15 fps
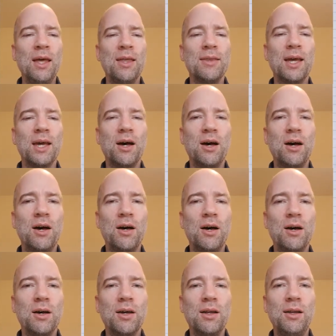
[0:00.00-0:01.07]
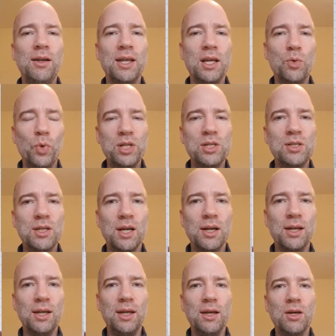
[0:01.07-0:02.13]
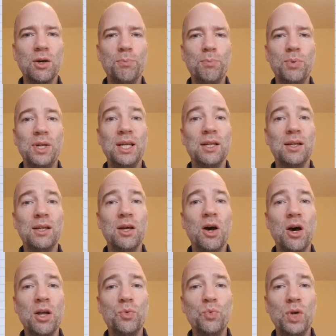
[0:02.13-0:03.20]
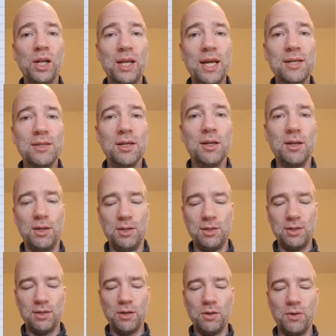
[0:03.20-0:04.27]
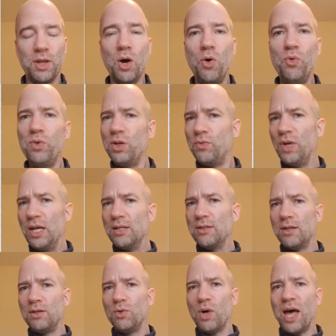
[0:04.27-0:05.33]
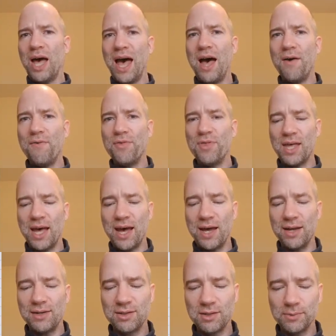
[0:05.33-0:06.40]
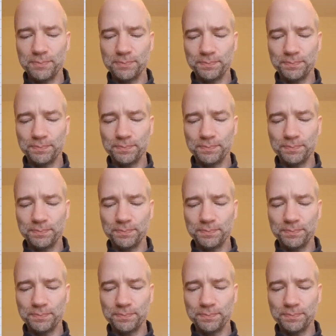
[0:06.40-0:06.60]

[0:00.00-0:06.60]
they are linguistically completely unrelated. So the only reason you have that